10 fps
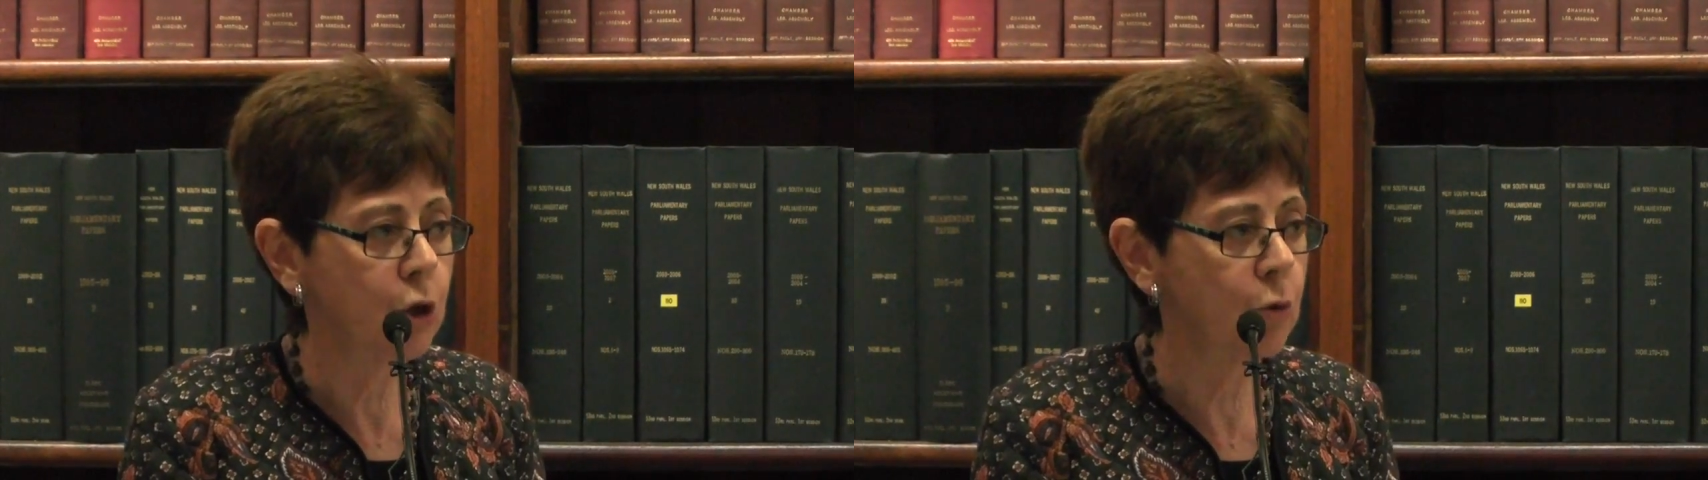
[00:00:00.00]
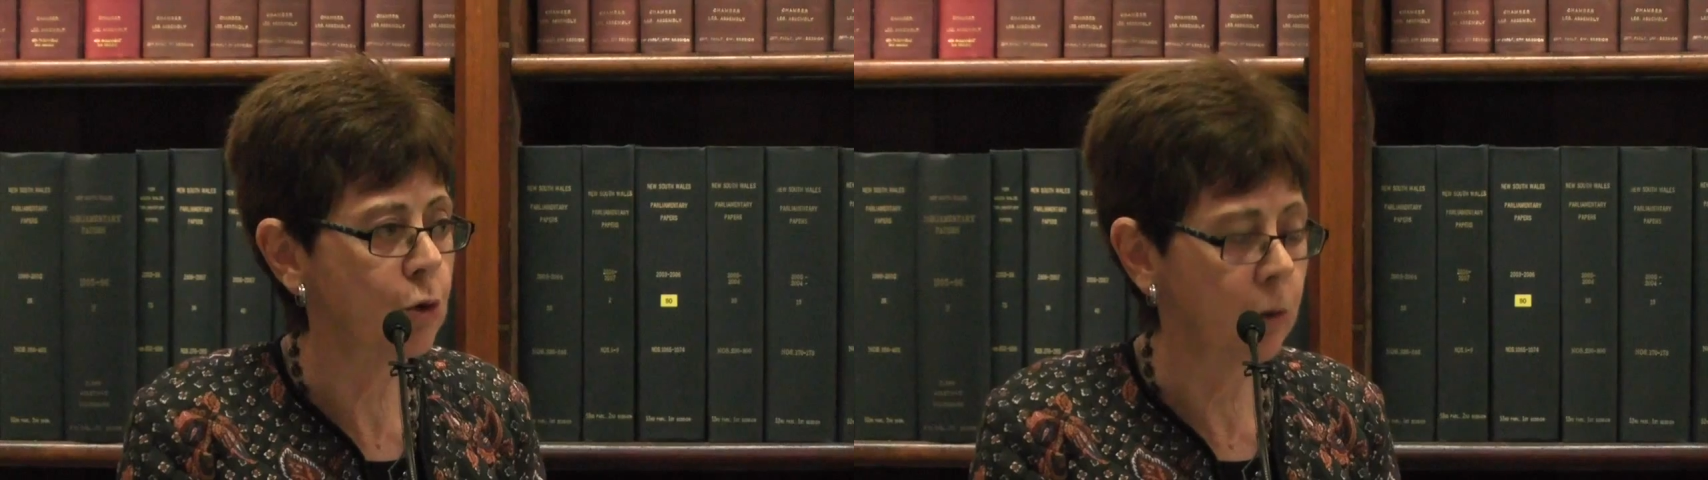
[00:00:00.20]

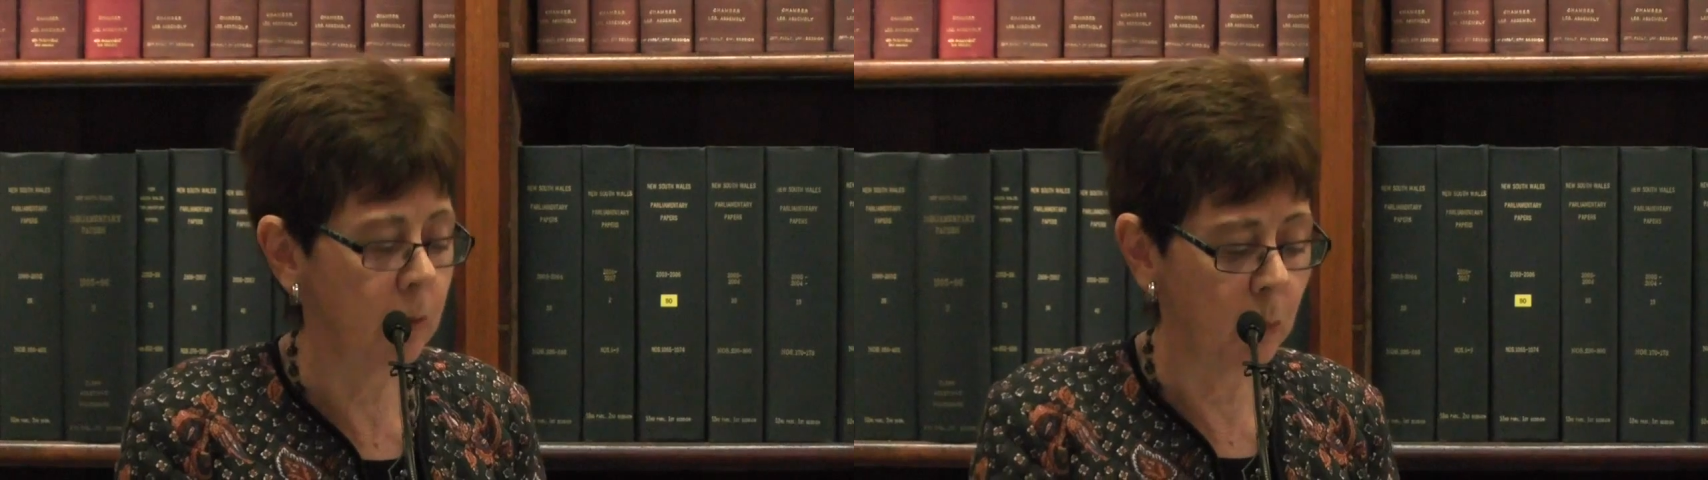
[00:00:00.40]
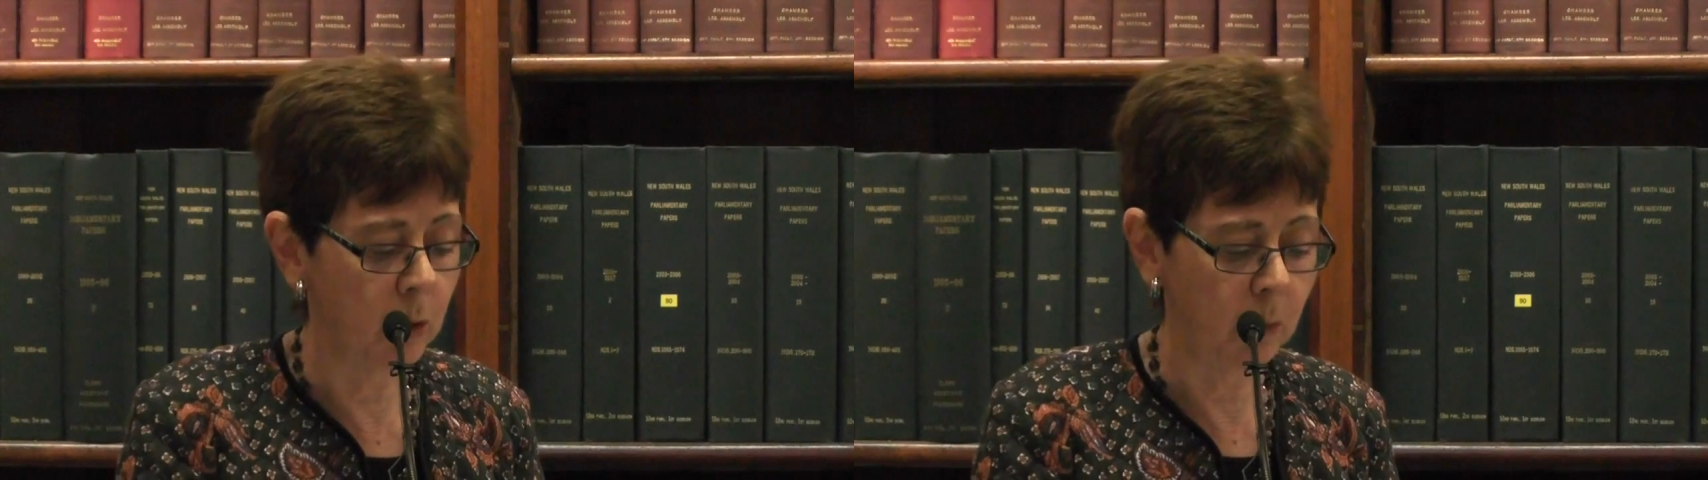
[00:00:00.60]

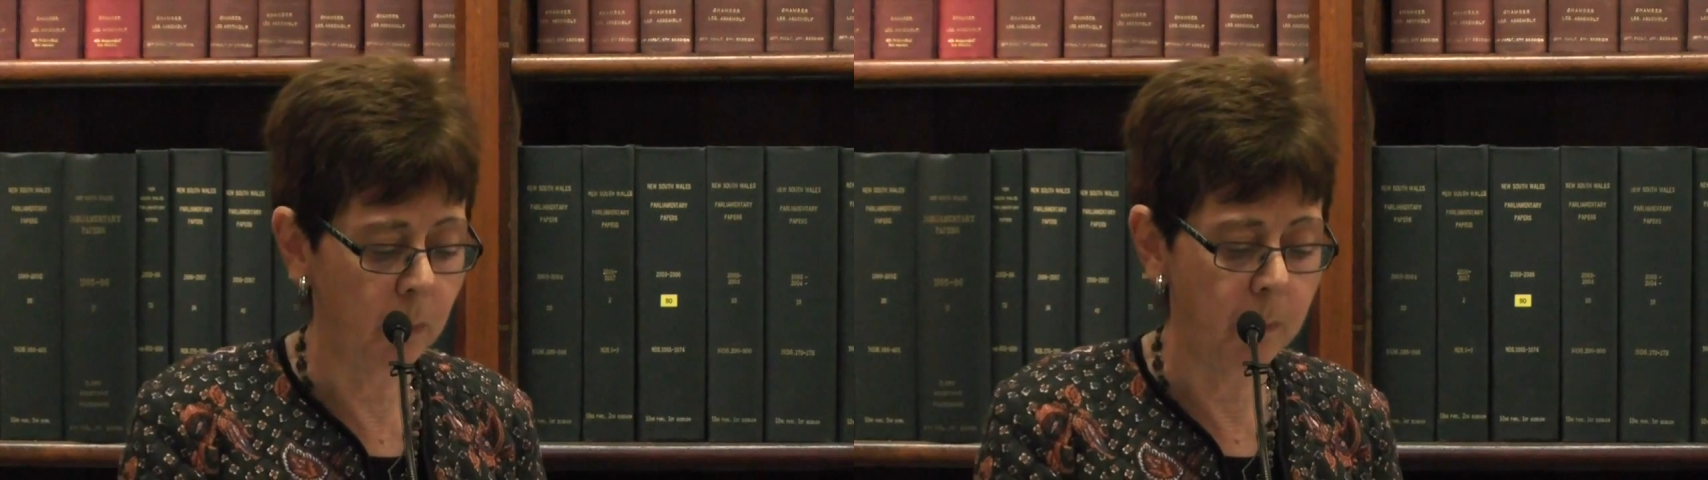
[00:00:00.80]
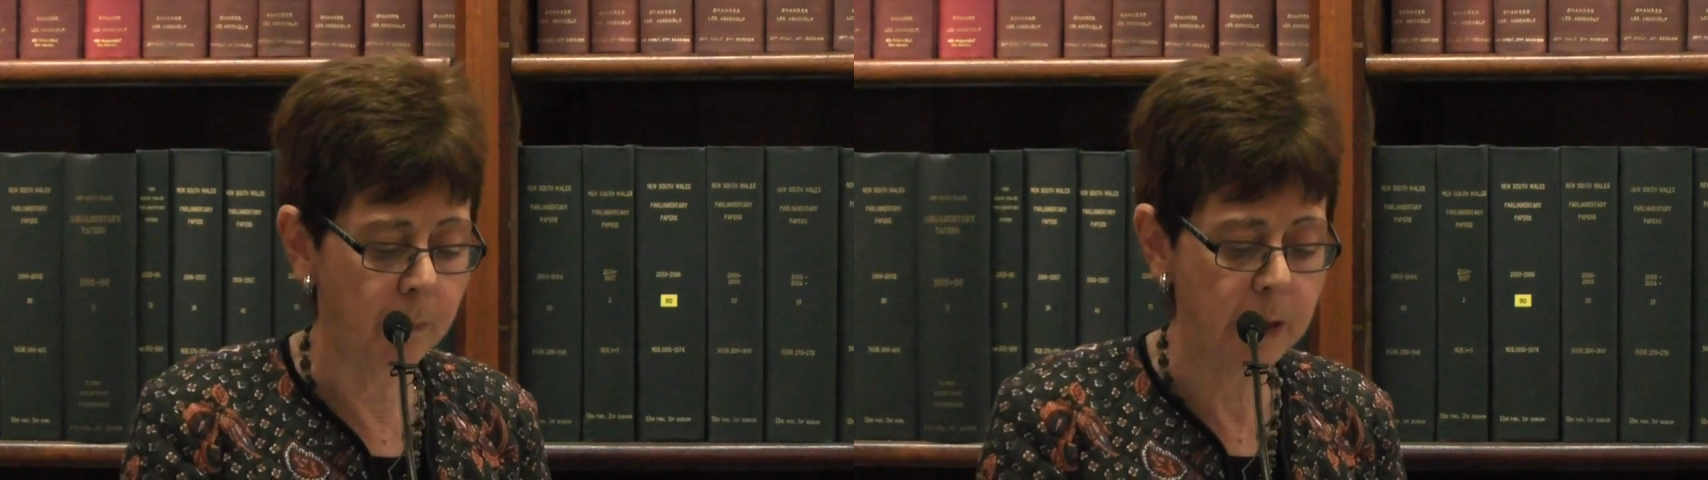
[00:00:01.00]
children will